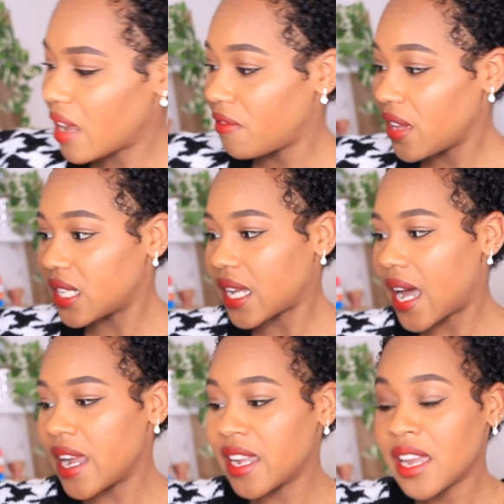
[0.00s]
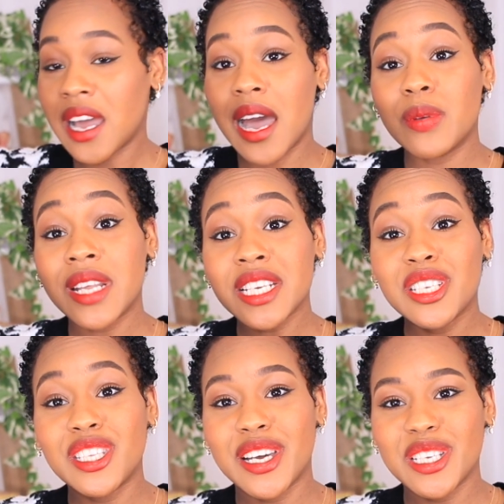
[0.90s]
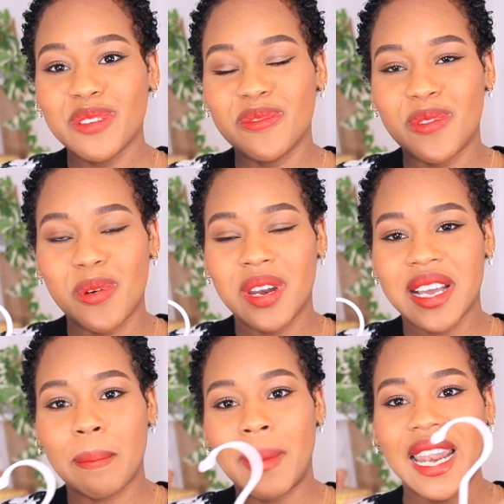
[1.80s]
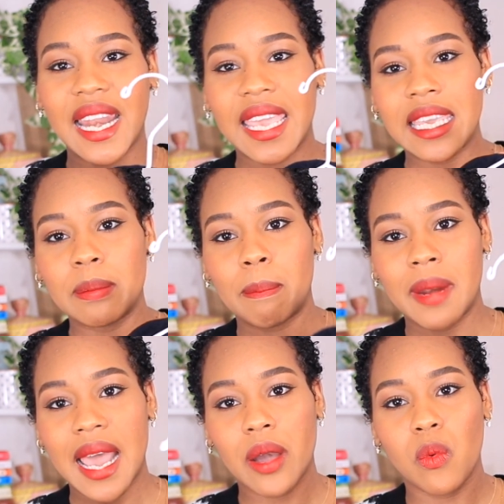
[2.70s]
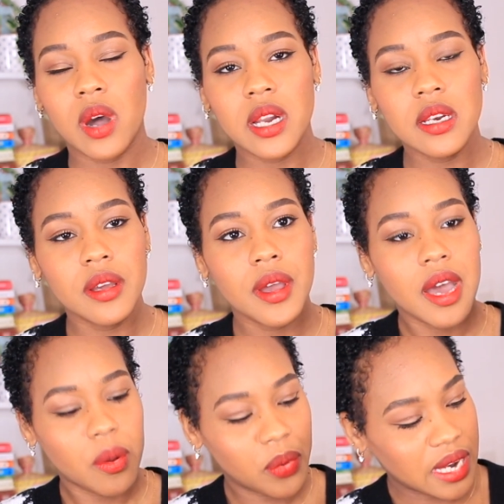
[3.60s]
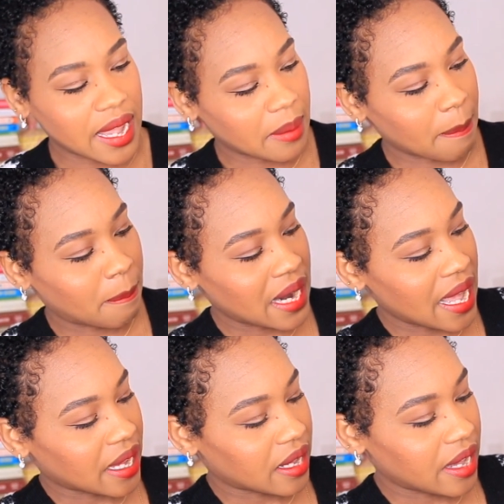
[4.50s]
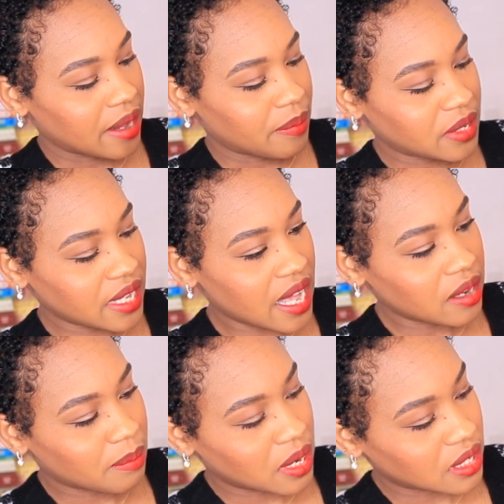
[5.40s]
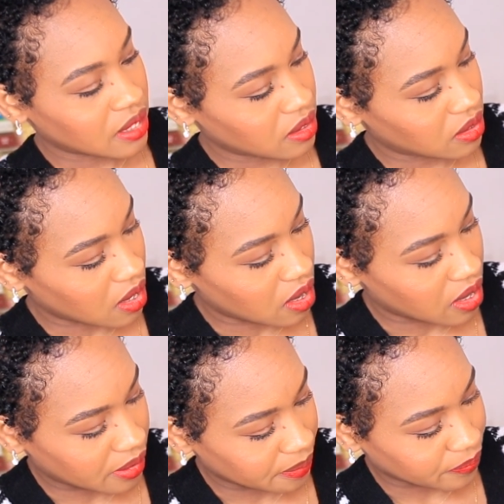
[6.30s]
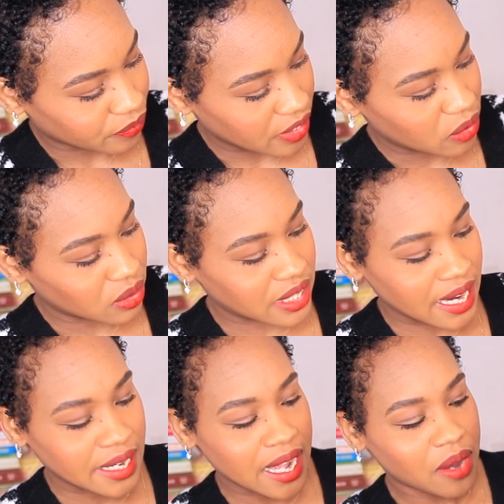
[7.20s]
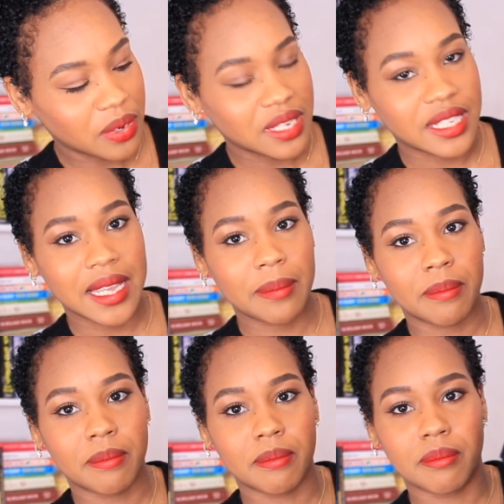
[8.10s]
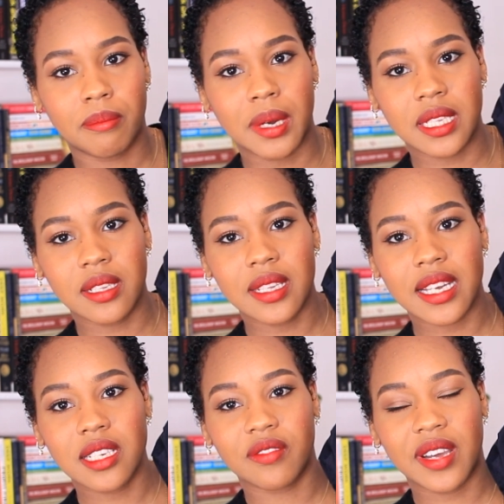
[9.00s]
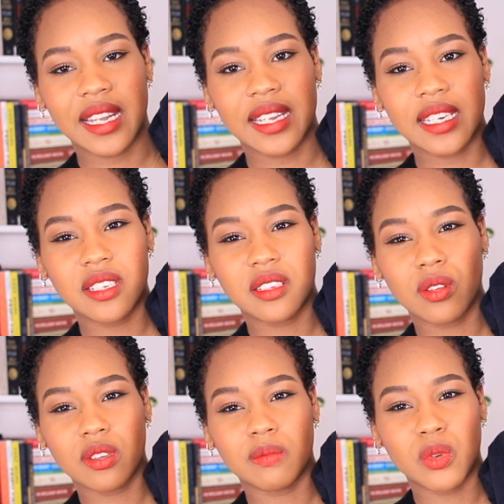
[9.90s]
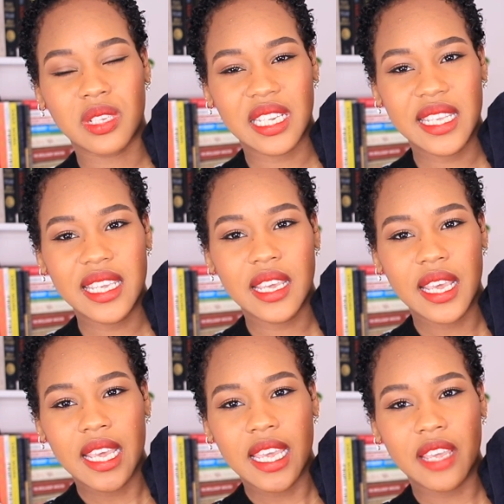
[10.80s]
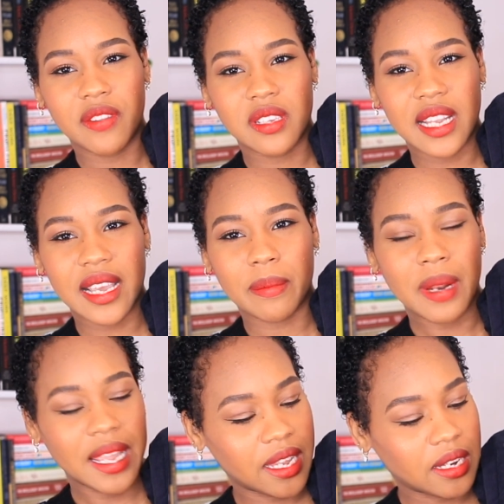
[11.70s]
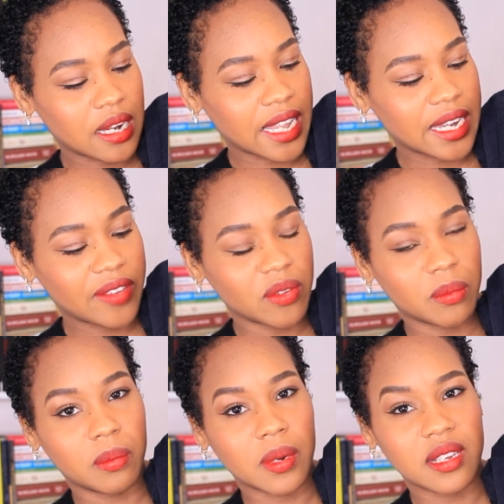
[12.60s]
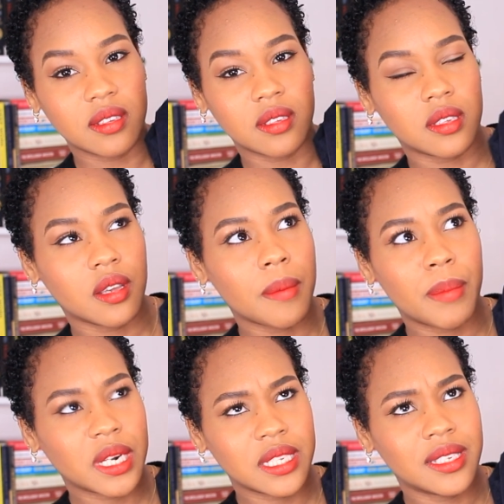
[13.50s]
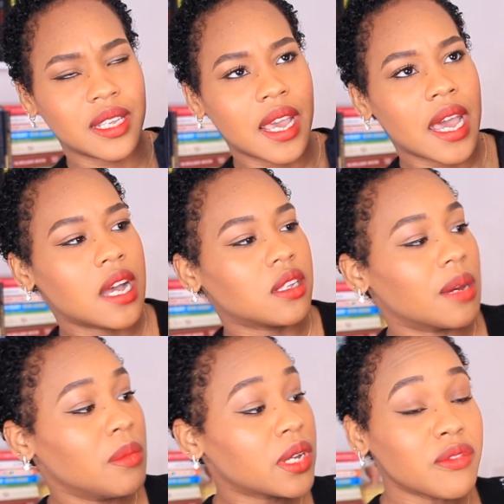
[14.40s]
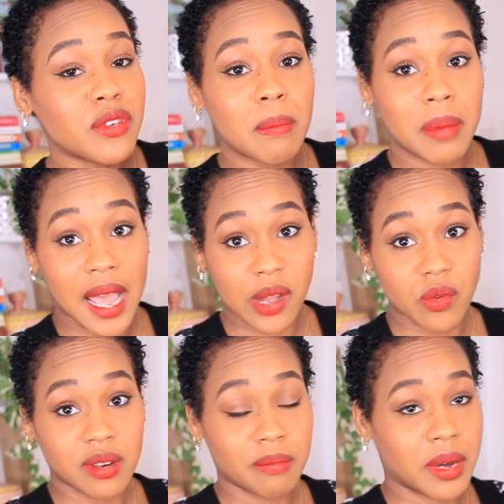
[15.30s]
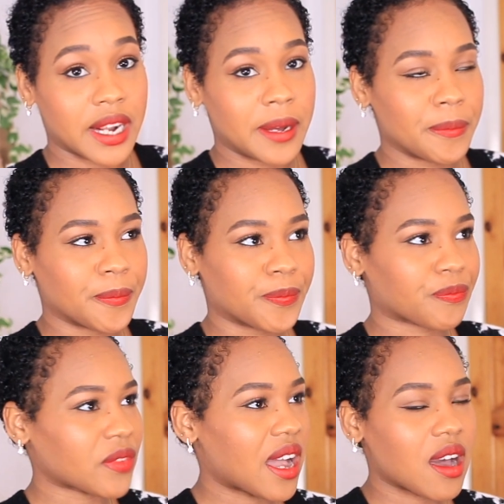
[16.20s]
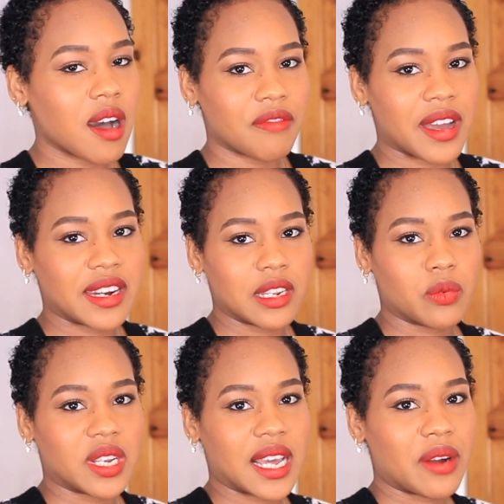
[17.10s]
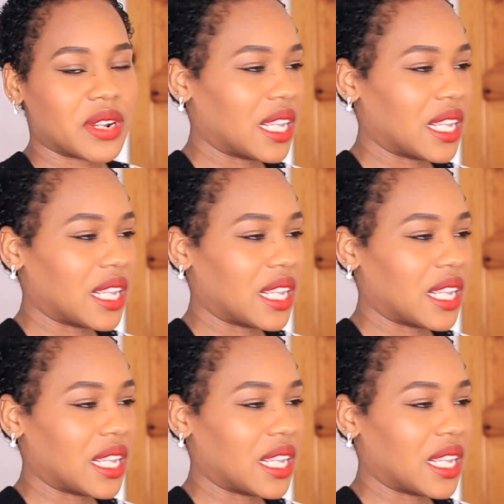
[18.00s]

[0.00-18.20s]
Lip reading: it fits. I was actually searching for like a plain black one with like black, see how the buttons are, they don't stand out with the same buttons. I just find that it just looks more sleek if it's like plain like navy buttons. So I'm looking for a black one, but I can't find anyone that I really